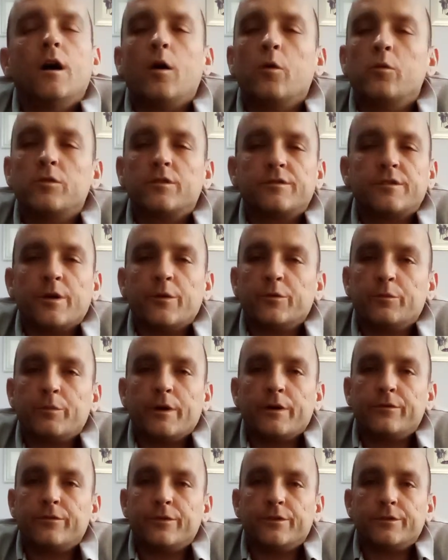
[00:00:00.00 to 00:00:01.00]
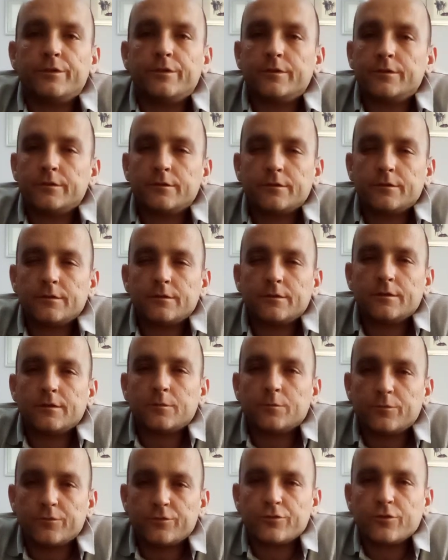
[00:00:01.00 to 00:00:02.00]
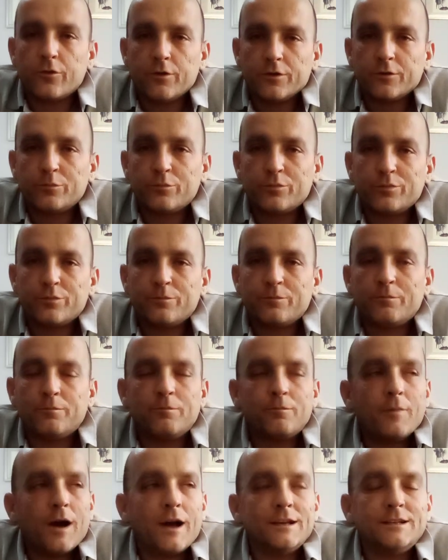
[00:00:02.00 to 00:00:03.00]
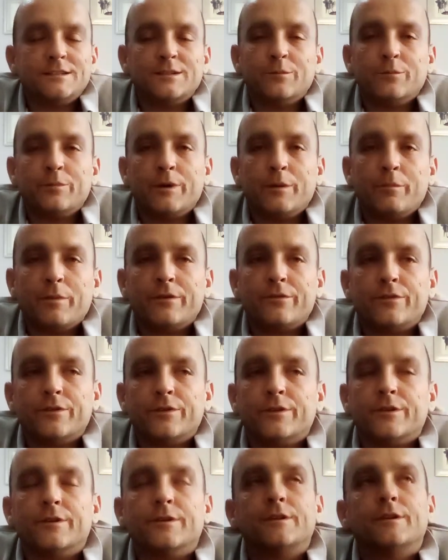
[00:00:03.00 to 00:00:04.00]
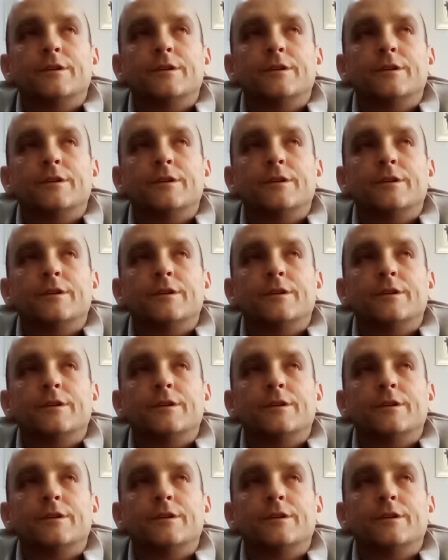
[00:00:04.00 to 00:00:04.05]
I want to say it was Bedford. I'm sure it was HMP Bedford.